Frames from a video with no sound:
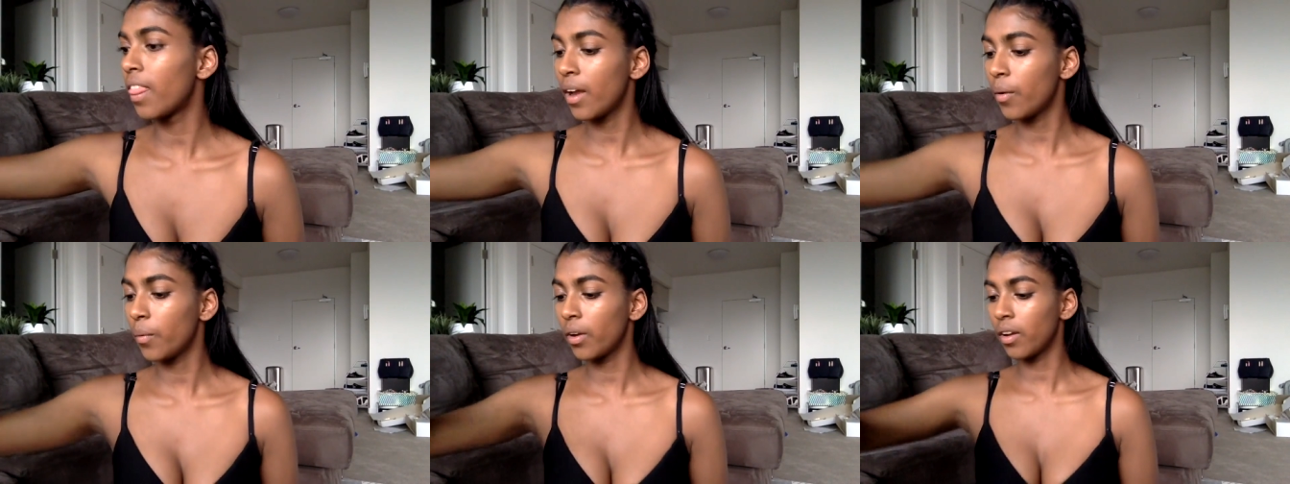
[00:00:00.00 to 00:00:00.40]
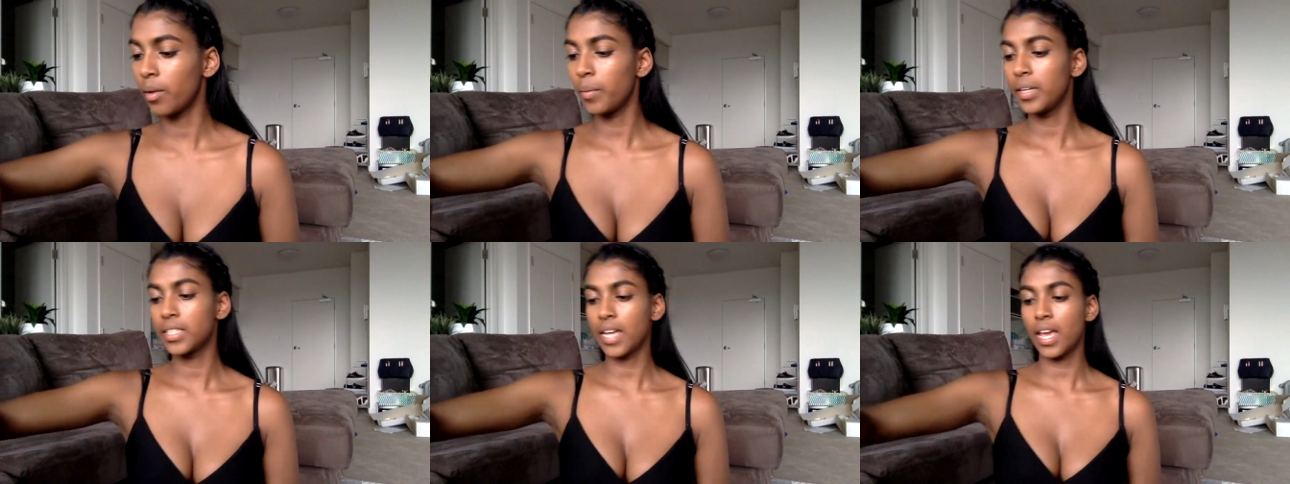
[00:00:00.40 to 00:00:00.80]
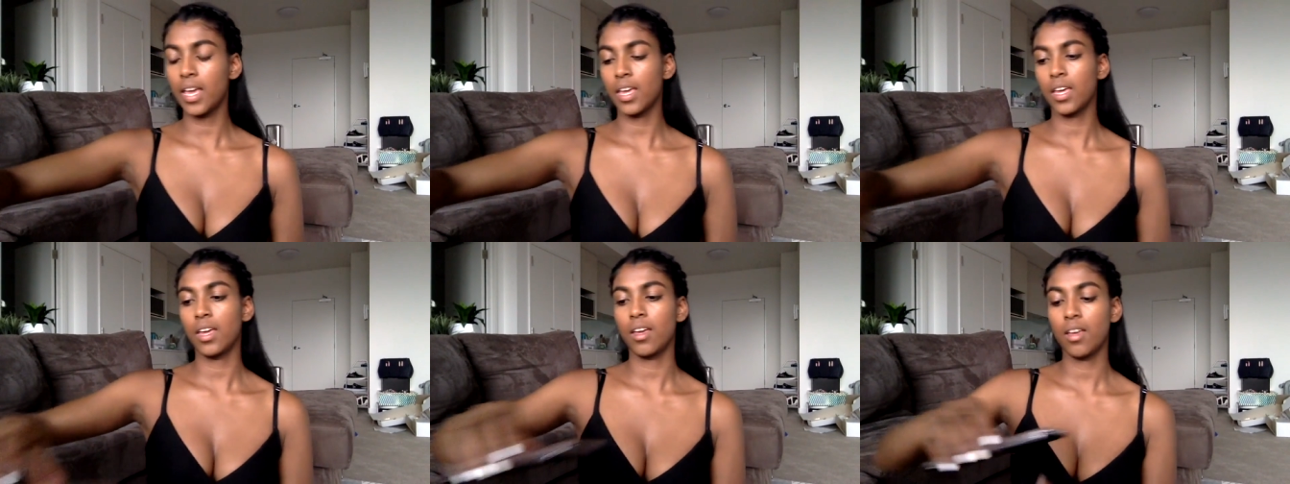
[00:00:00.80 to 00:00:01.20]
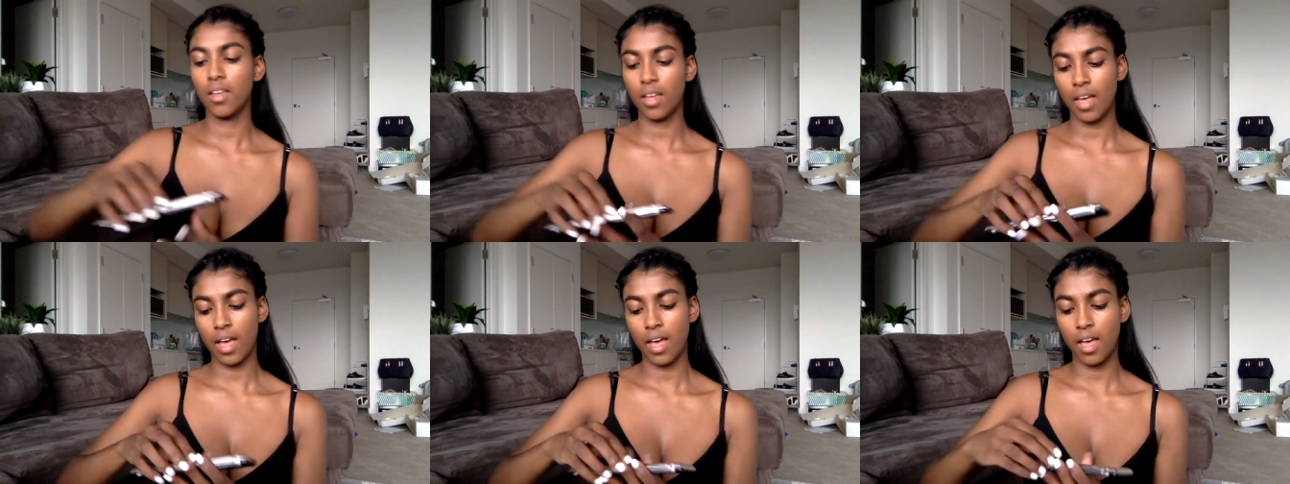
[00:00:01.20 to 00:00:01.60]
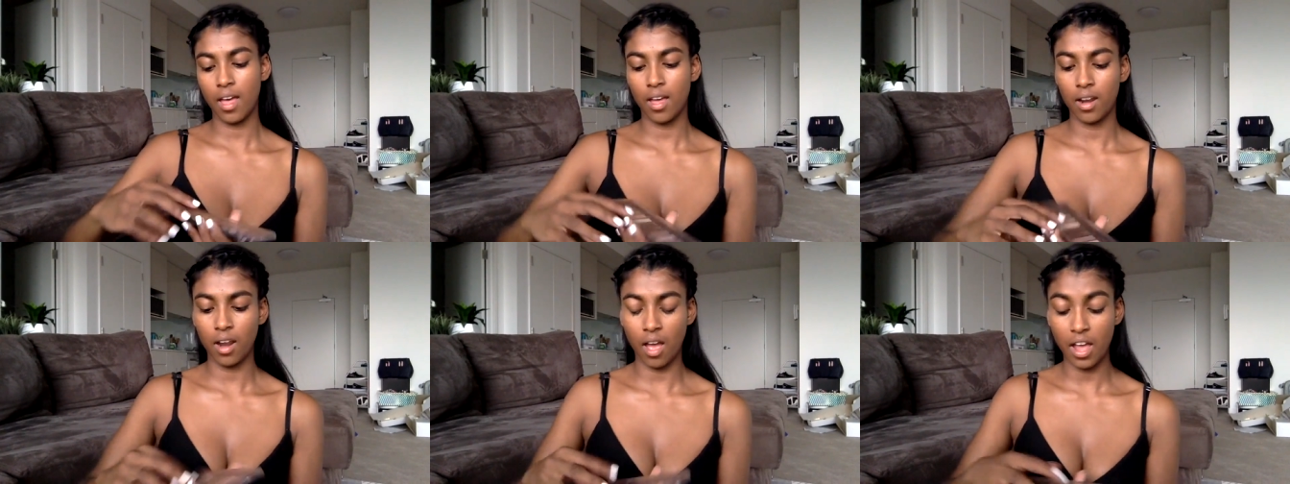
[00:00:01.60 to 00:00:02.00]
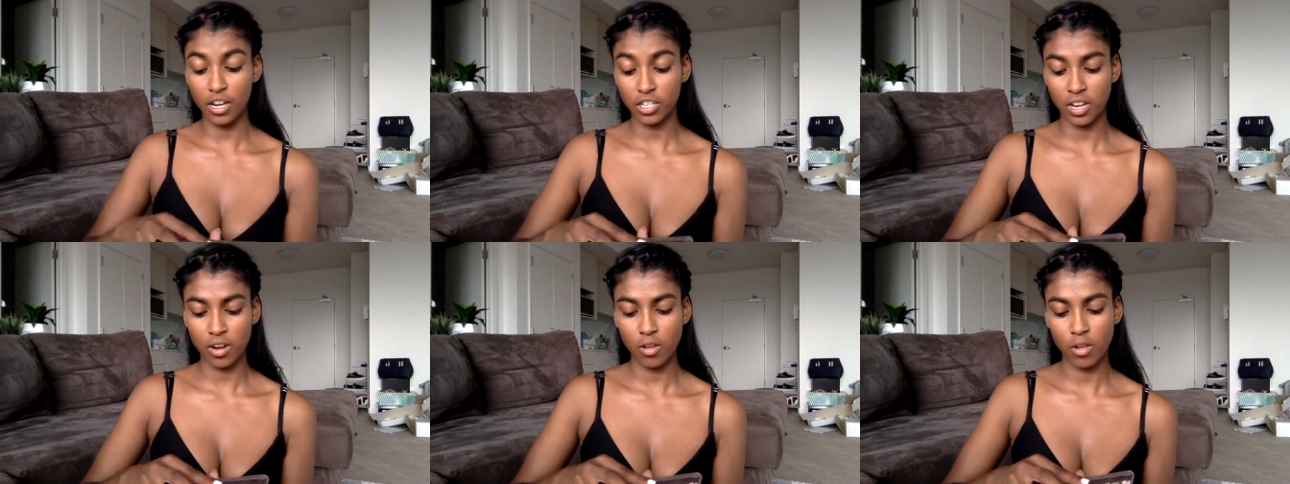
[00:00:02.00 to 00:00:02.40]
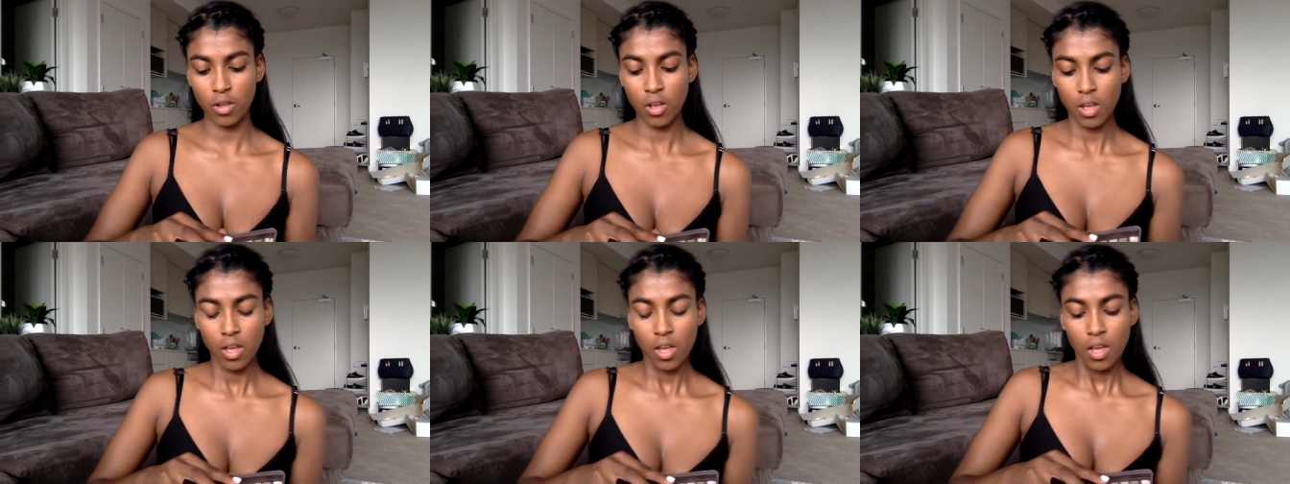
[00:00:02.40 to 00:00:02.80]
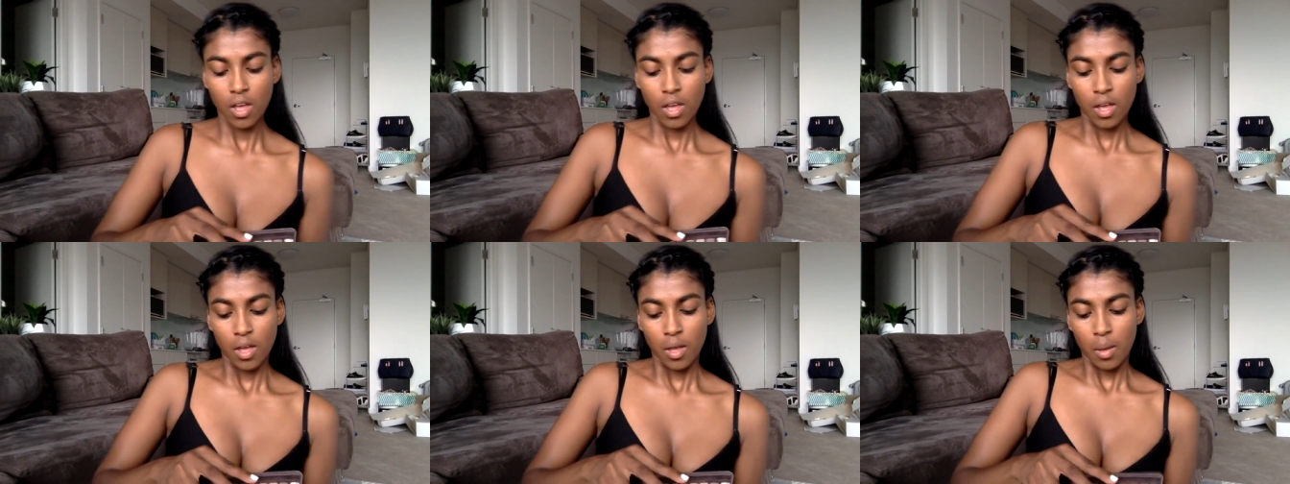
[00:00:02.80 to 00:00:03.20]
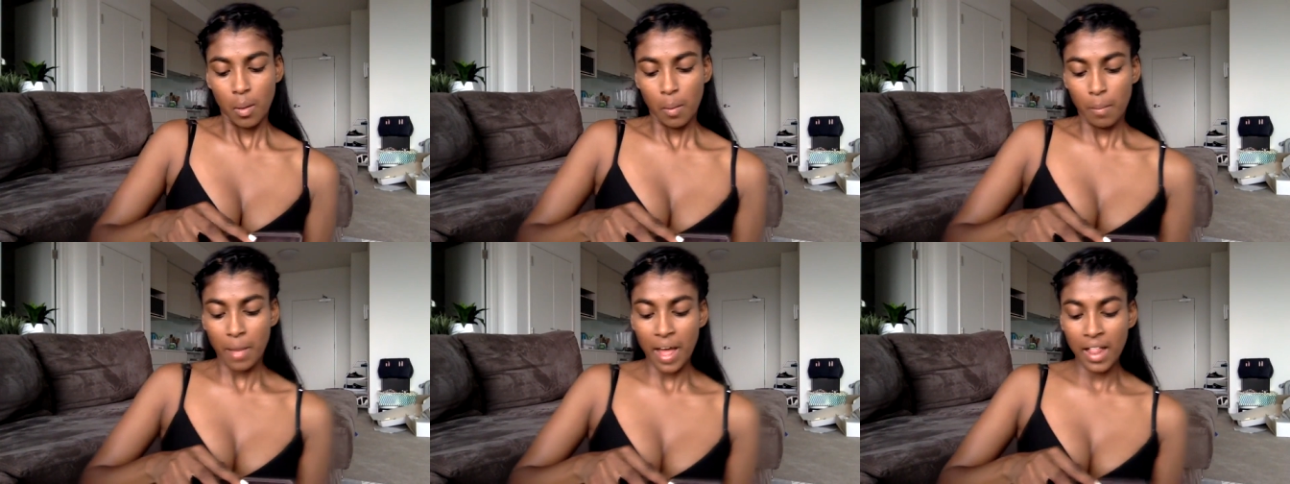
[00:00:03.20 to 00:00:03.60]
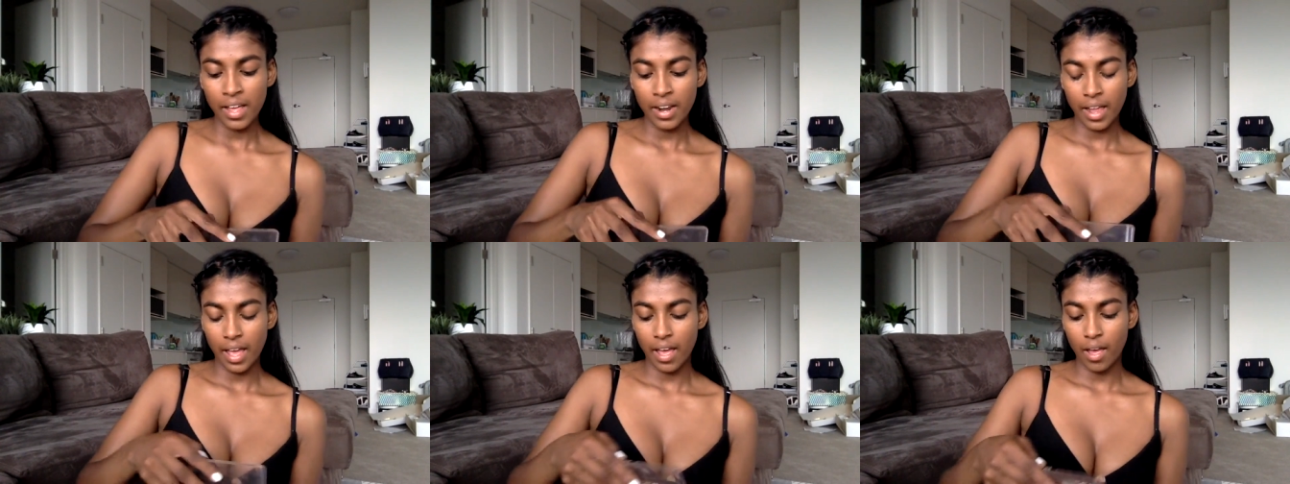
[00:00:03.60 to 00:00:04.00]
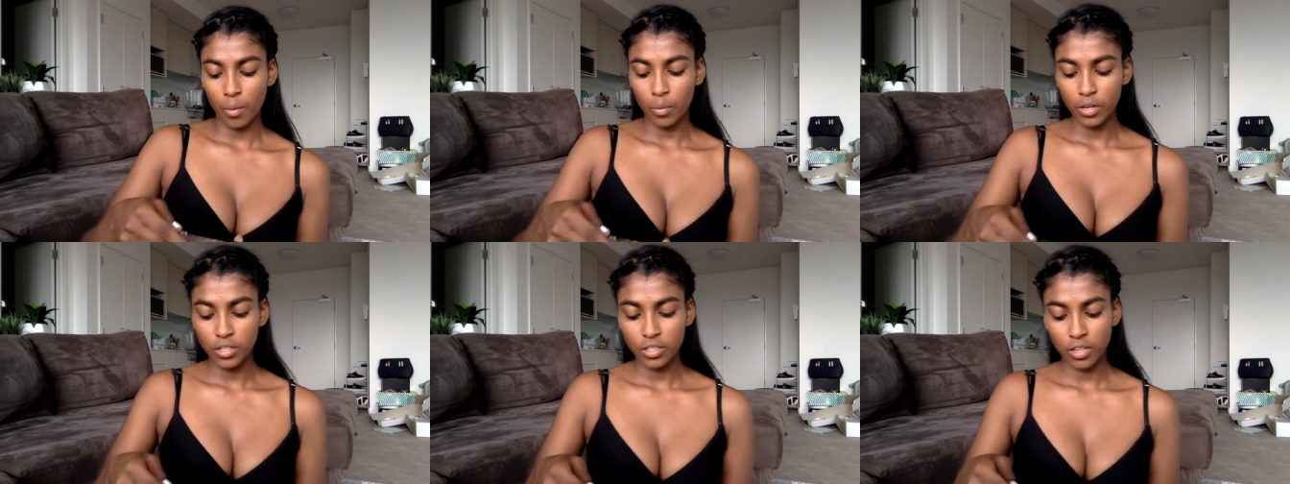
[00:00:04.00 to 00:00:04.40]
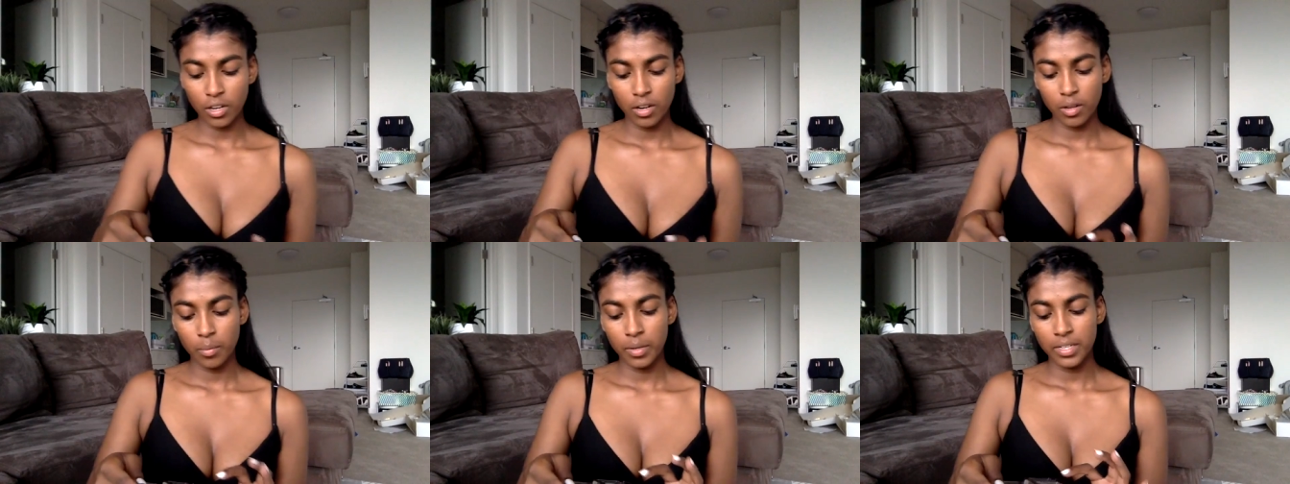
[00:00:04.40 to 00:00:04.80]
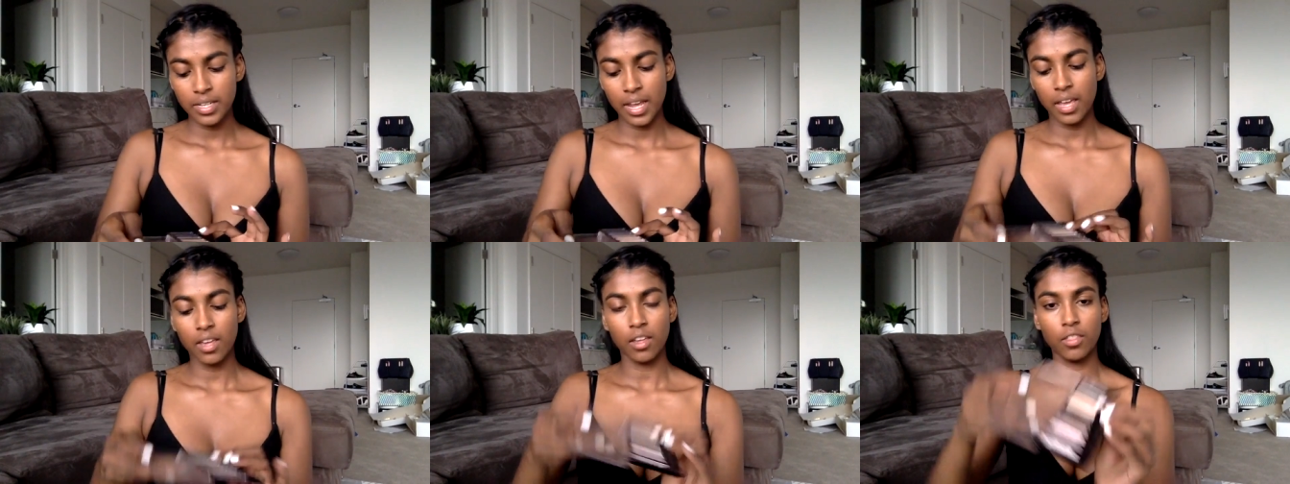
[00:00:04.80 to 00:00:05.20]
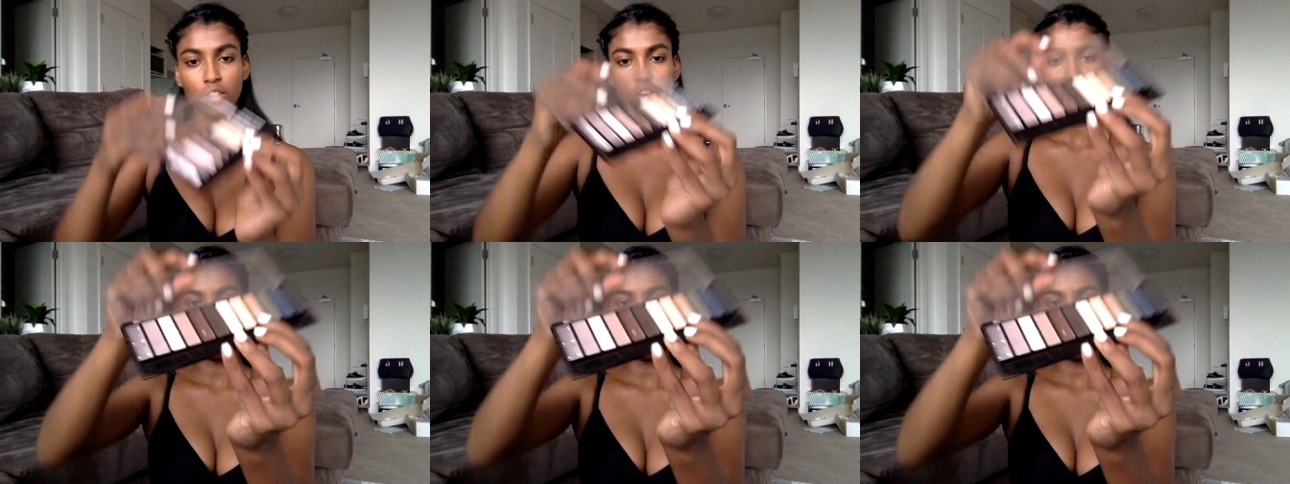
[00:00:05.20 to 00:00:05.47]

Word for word: And we're going to be taking an eyeshadow palette, and we're just going to be taking the